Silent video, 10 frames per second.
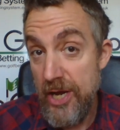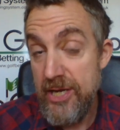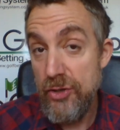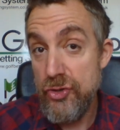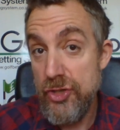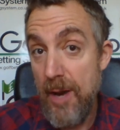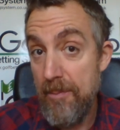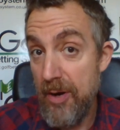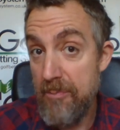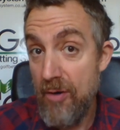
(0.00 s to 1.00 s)
he could jump
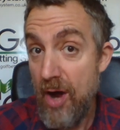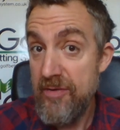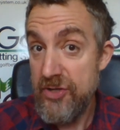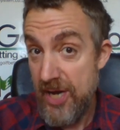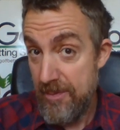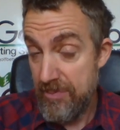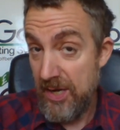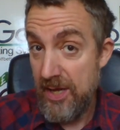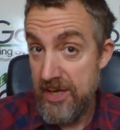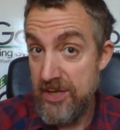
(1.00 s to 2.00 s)
on a private jet and
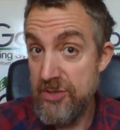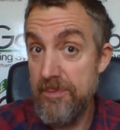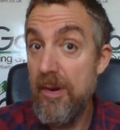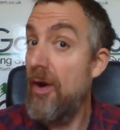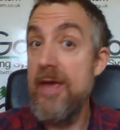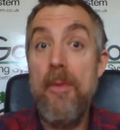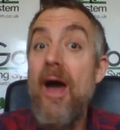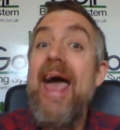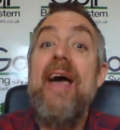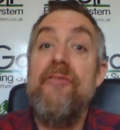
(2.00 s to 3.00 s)
play in Dubai. He
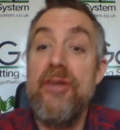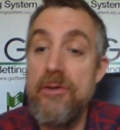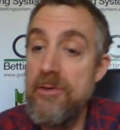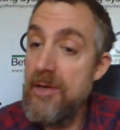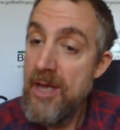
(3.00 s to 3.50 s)
might have to.